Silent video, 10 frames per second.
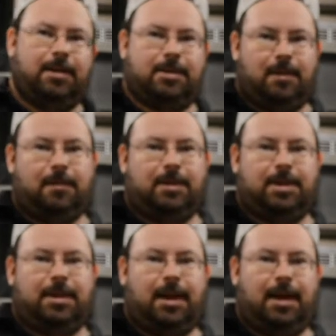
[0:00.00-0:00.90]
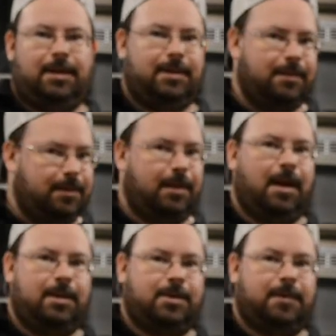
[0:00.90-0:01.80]
as long as in the end the
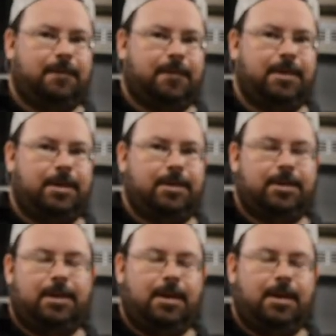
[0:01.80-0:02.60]
lines don't freeze.